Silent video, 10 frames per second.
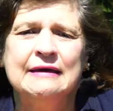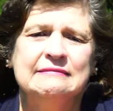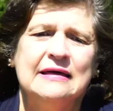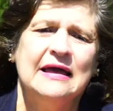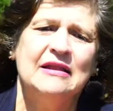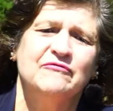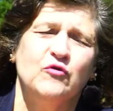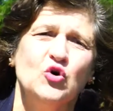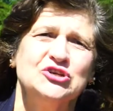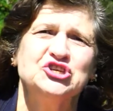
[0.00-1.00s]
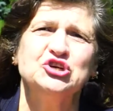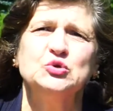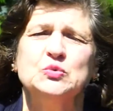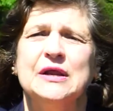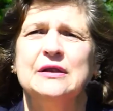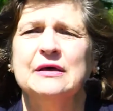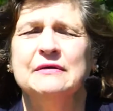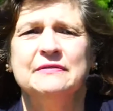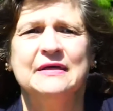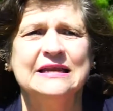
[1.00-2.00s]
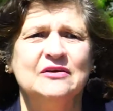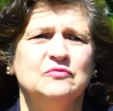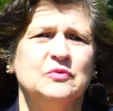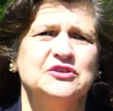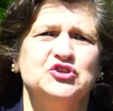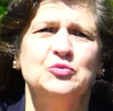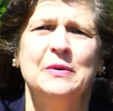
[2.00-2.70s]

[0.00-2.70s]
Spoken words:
They had 4 children. They lived with 2